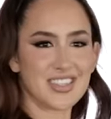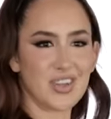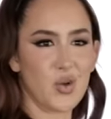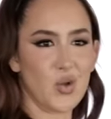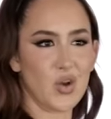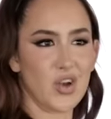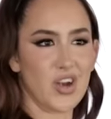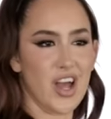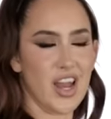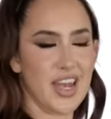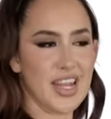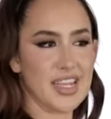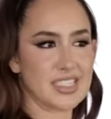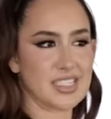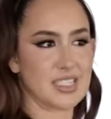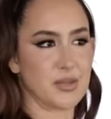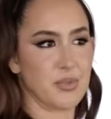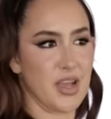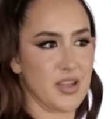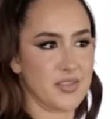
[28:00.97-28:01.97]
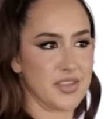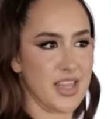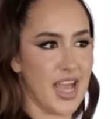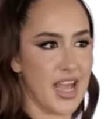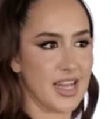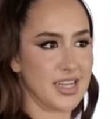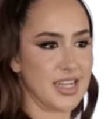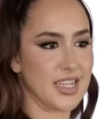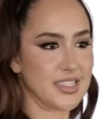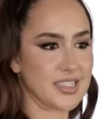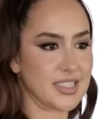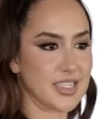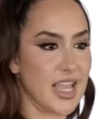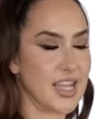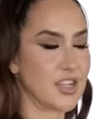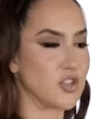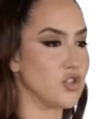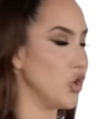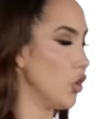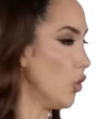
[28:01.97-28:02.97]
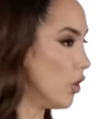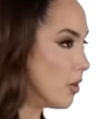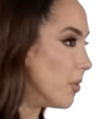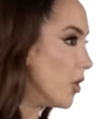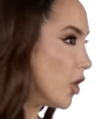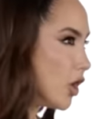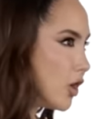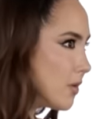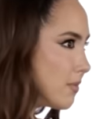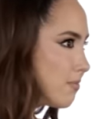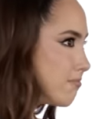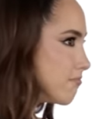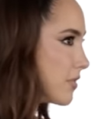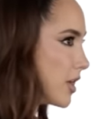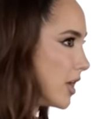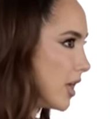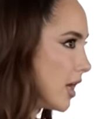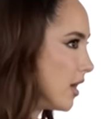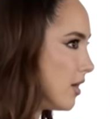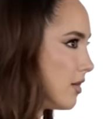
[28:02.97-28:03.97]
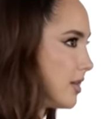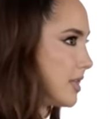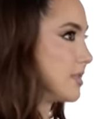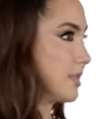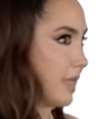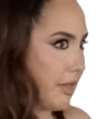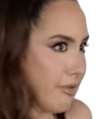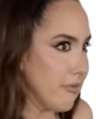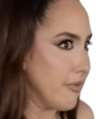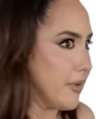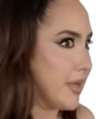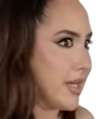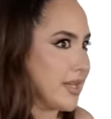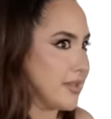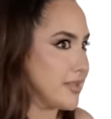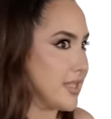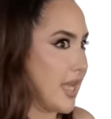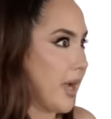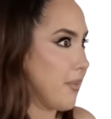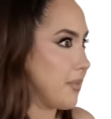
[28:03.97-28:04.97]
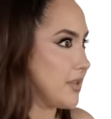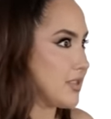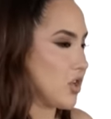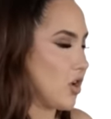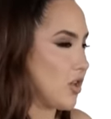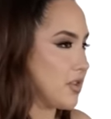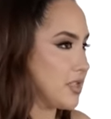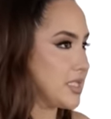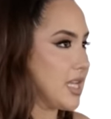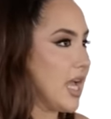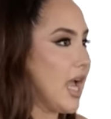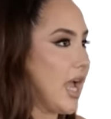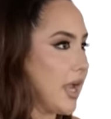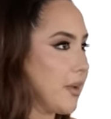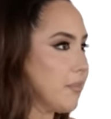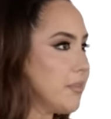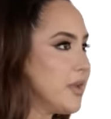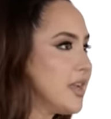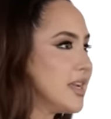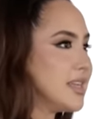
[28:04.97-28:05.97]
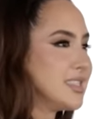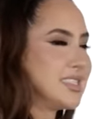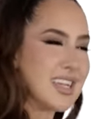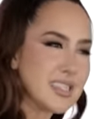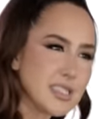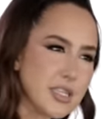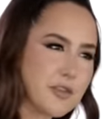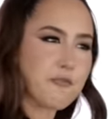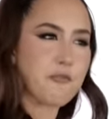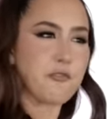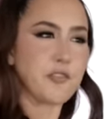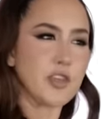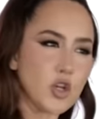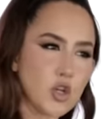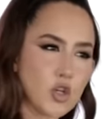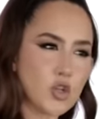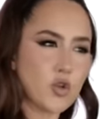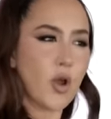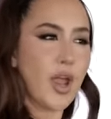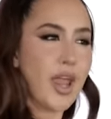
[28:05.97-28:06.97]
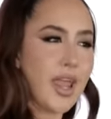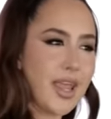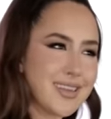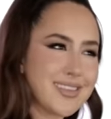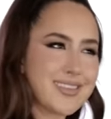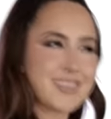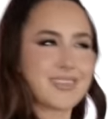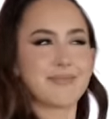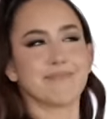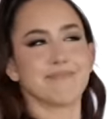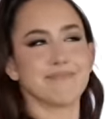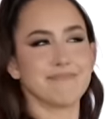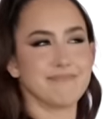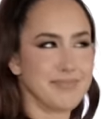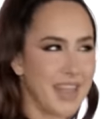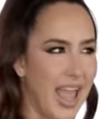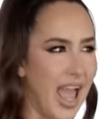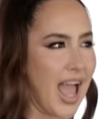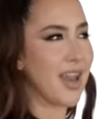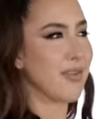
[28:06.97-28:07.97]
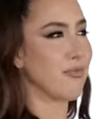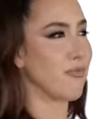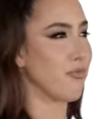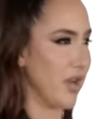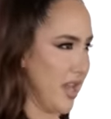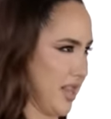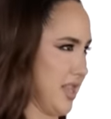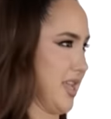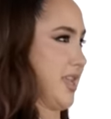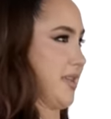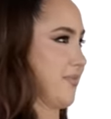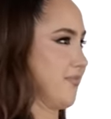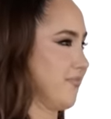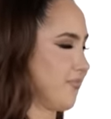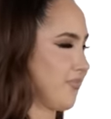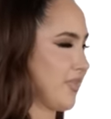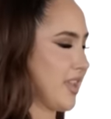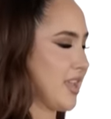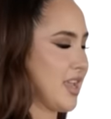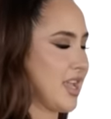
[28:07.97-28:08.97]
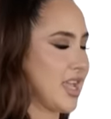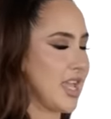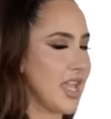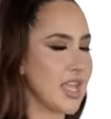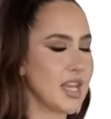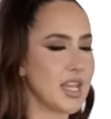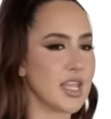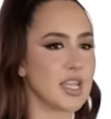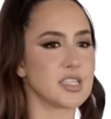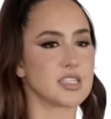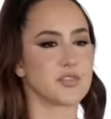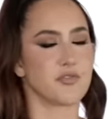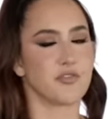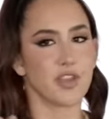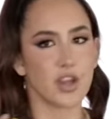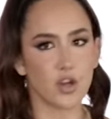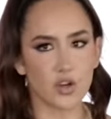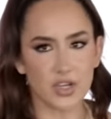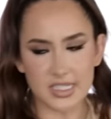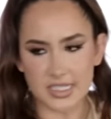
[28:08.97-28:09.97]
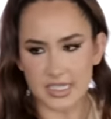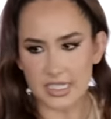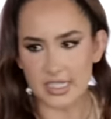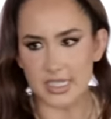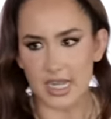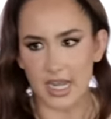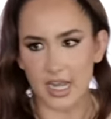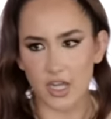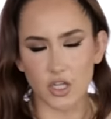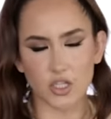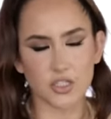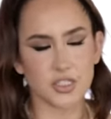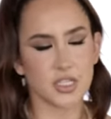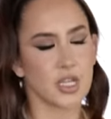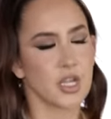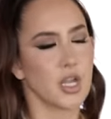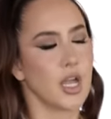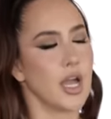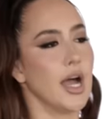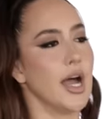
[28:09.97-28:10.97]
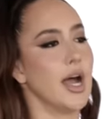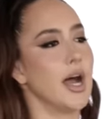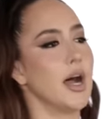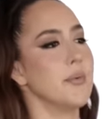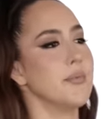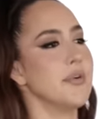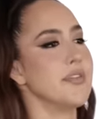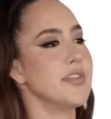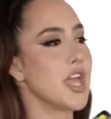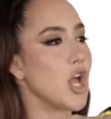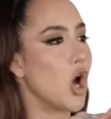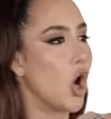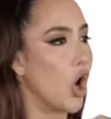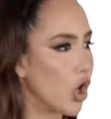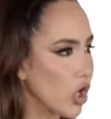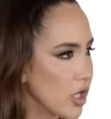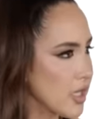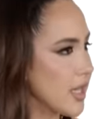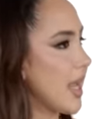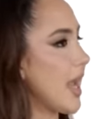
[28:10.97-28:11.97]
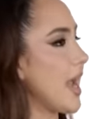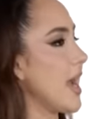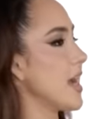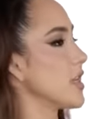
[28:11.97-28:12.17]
so we're honest about that. It's like doable, you know, as everybody, it happens all the time. Does it feel great? Not really. It is very detailed. Um, they are going to